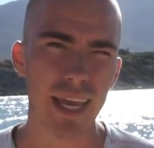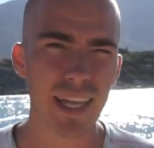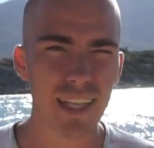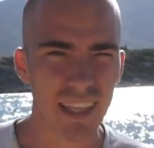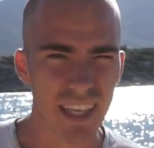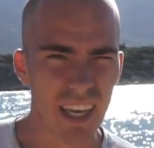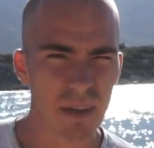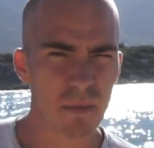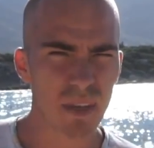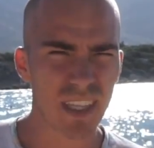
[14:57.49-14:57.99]

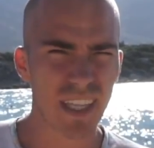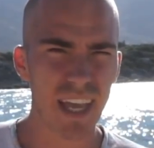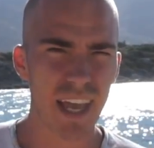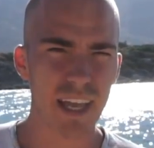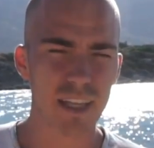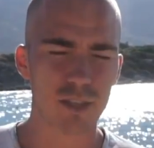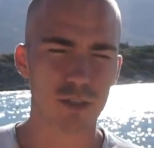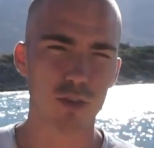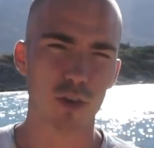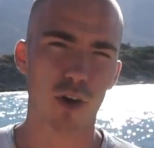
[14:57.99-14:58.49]
It
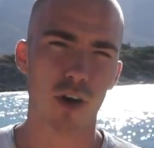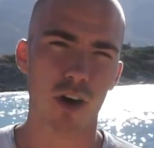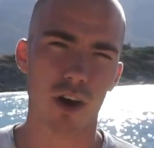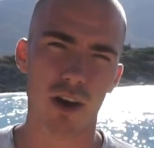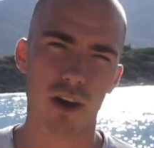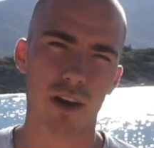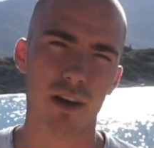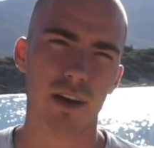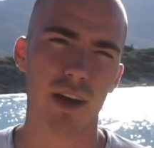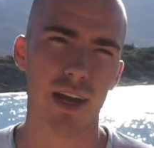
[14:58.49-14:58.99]
imitates
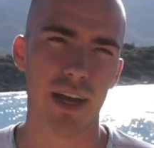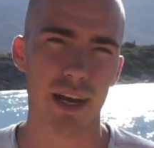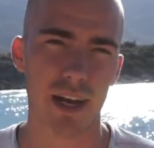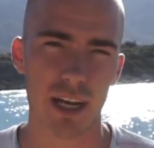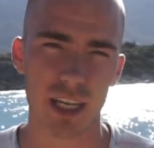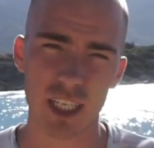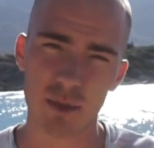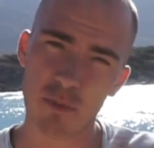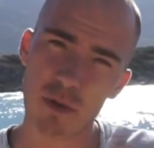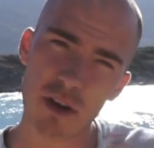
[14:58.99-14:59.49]
your
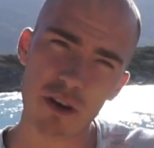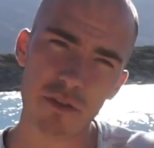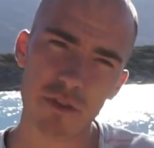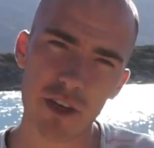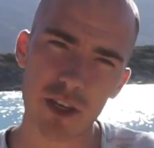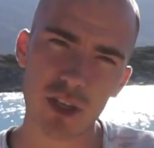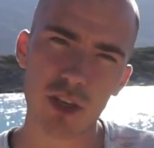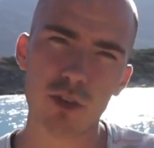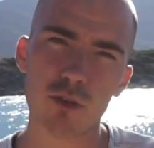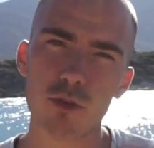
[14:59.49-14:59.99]

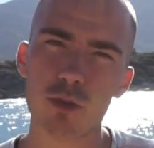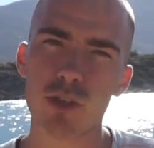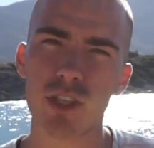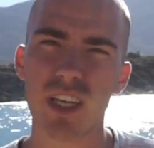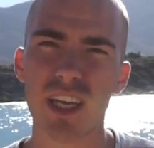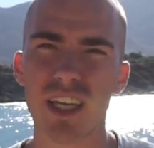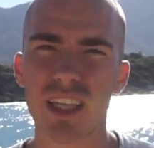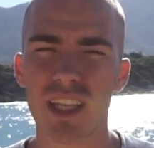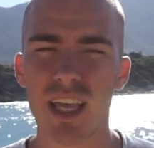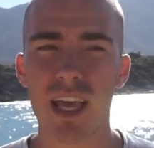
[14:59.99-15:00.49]
spearfishing
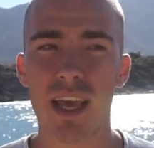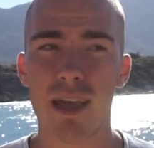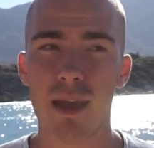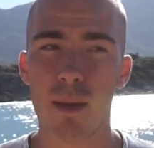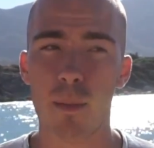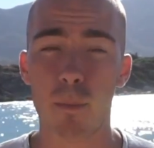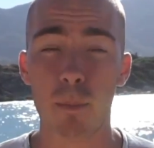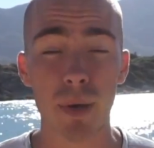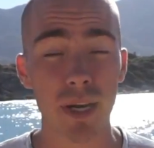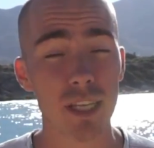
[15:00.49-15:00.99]
routine,
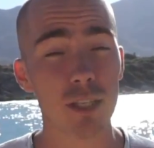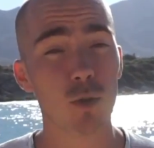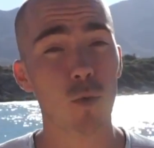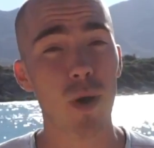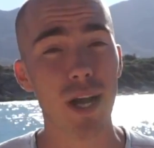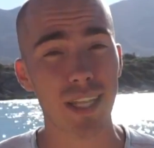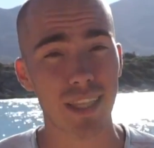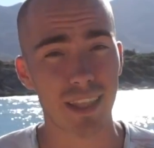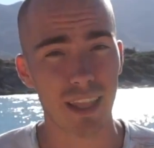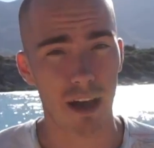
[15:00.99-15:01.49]
but it's
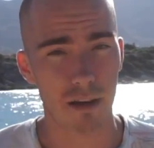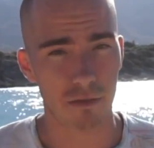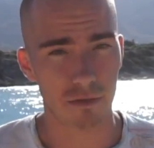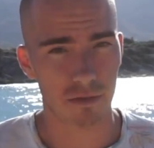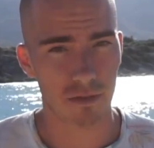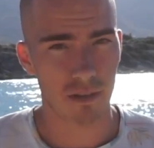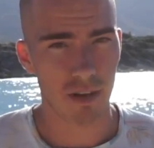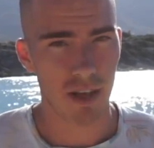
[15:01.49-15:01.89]
quite tough.